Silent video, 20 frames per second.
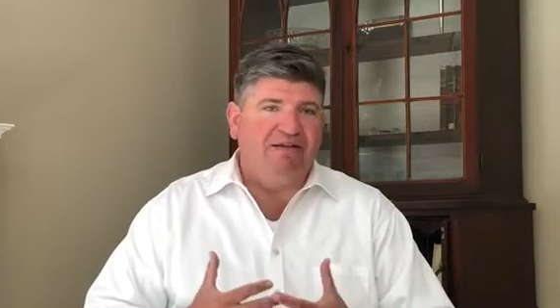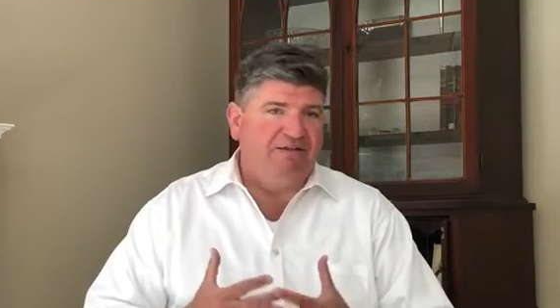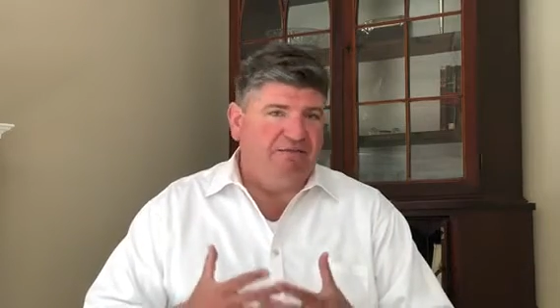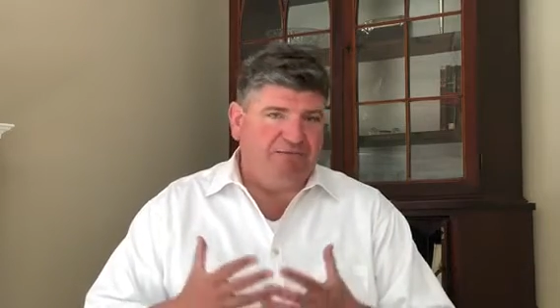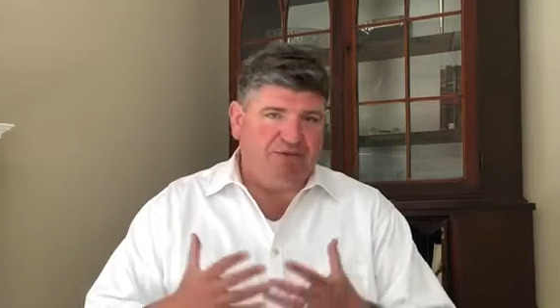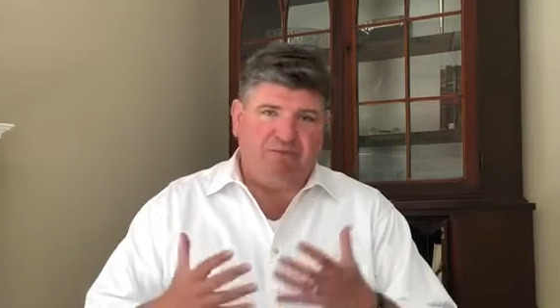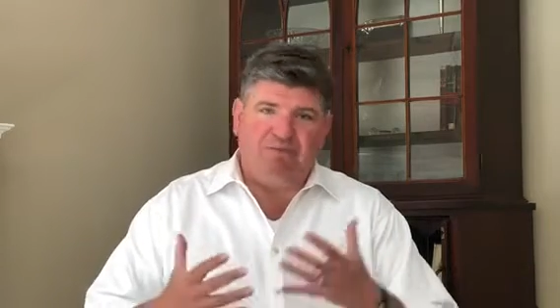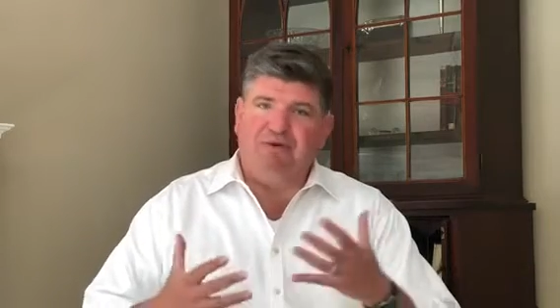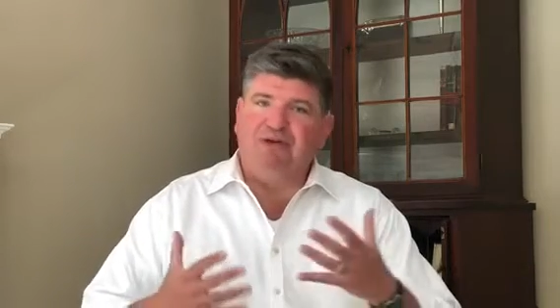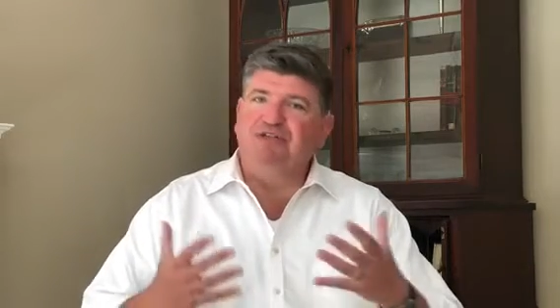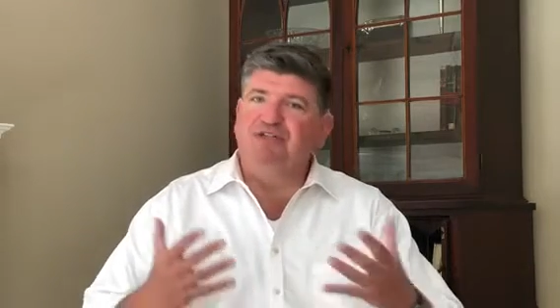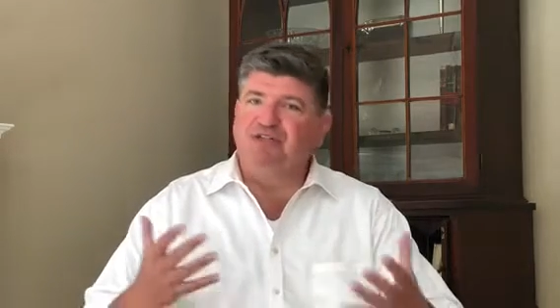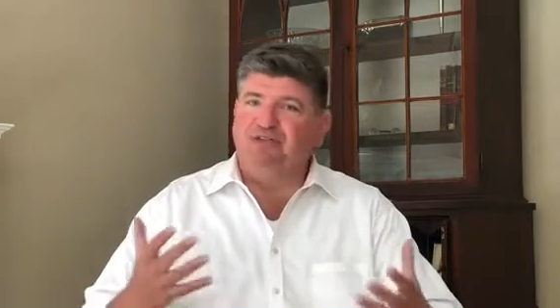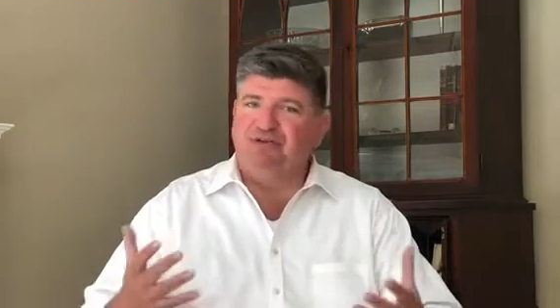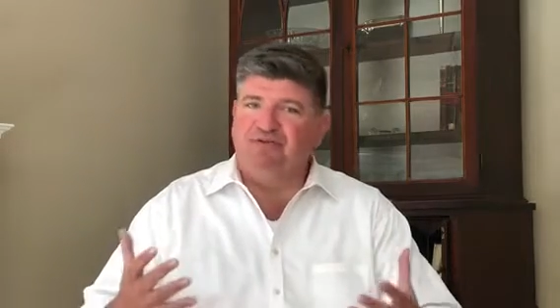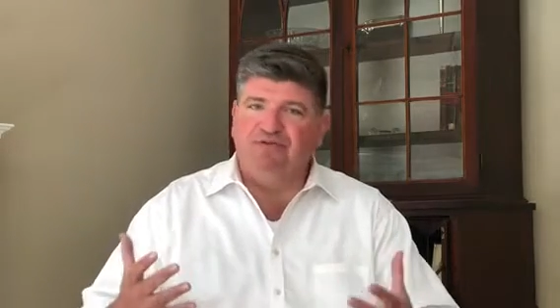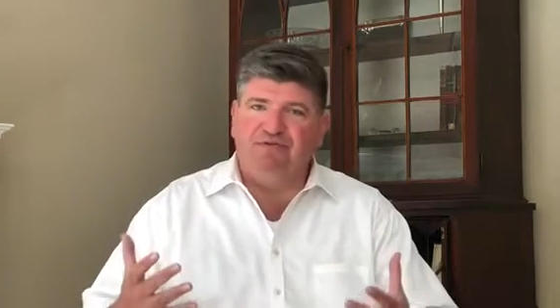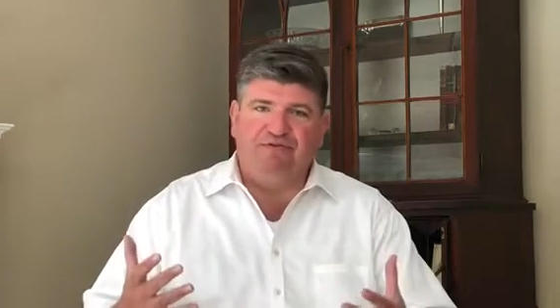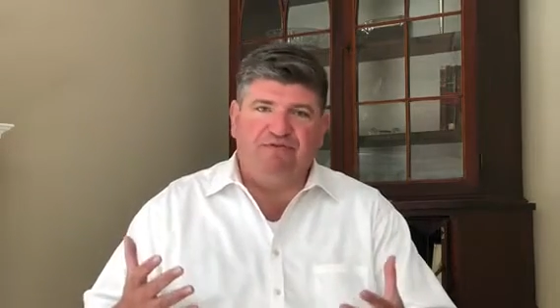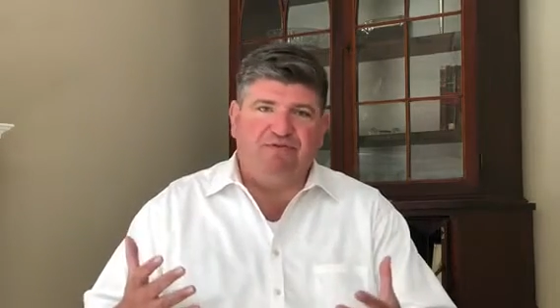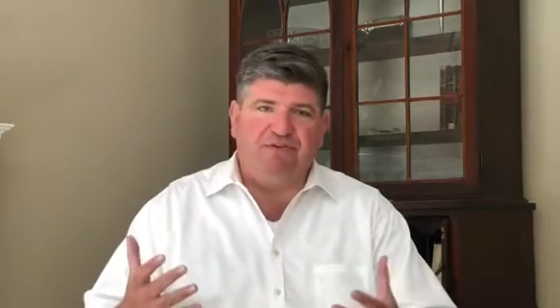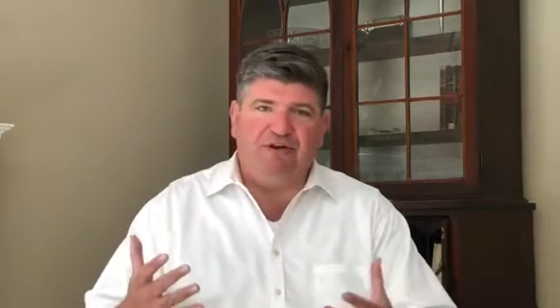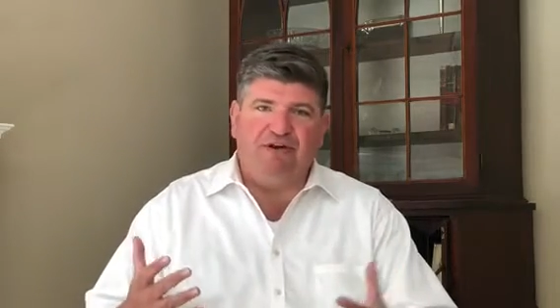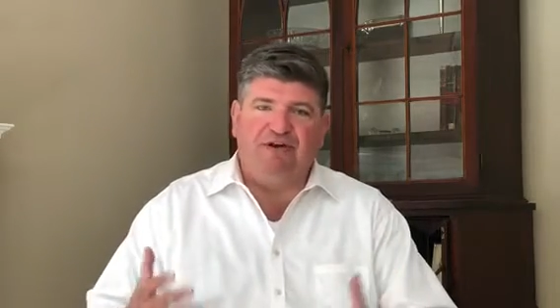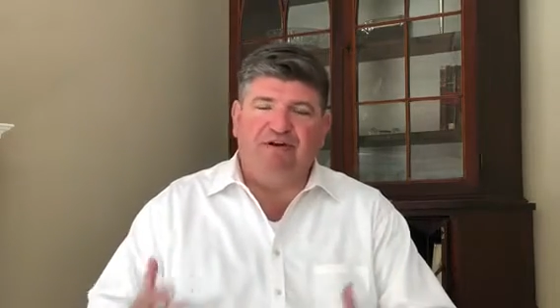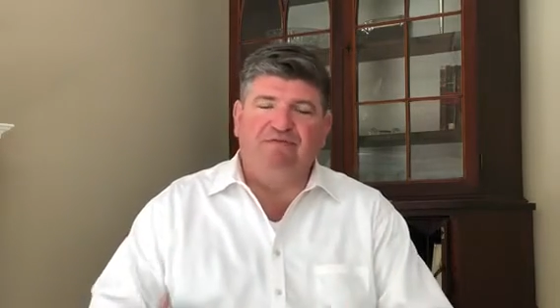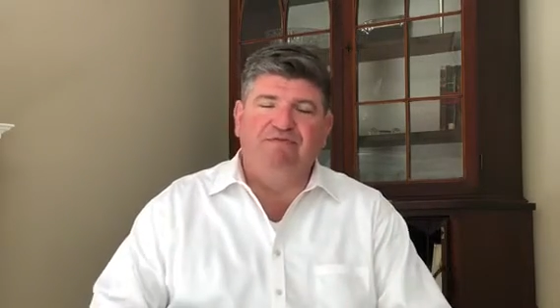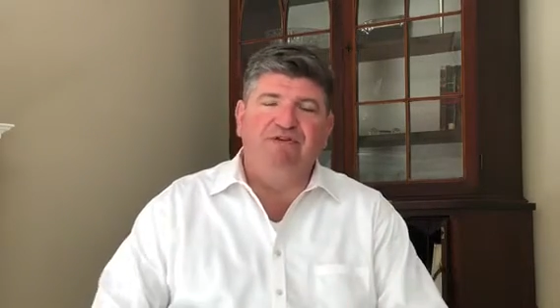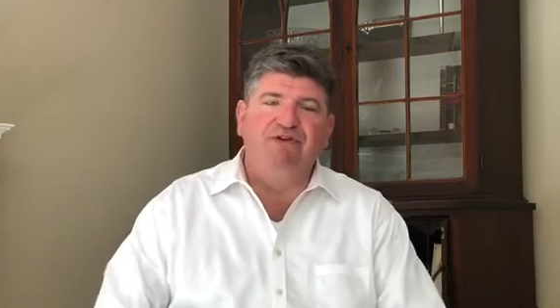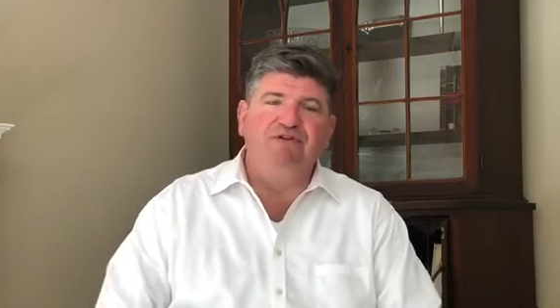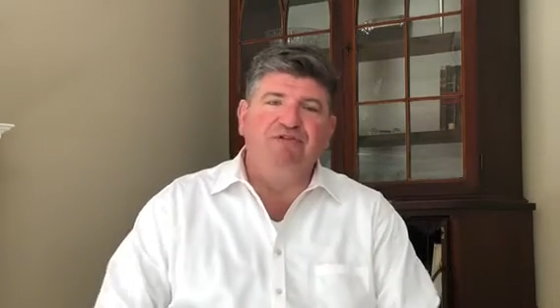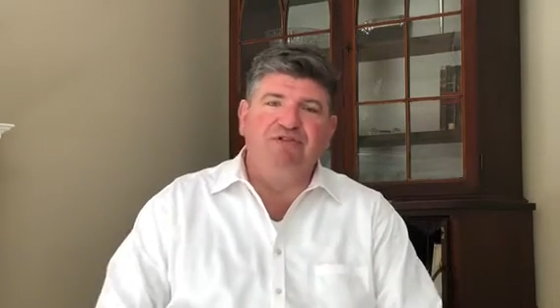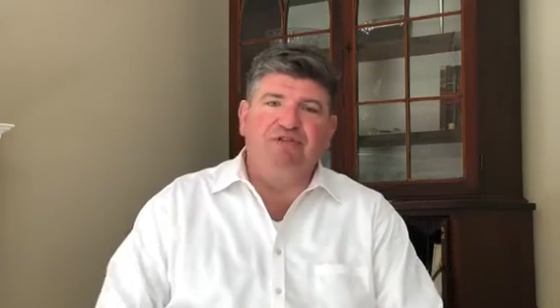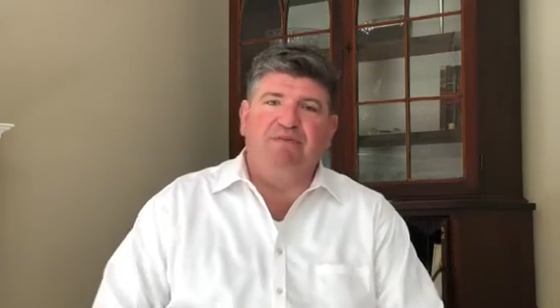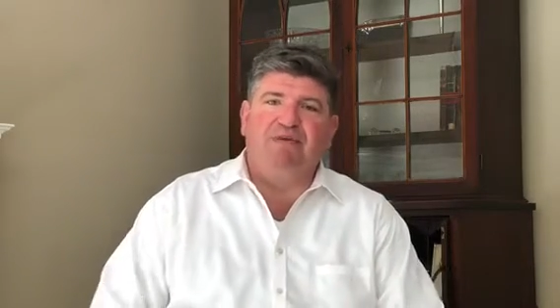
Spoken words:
There was a bunch of news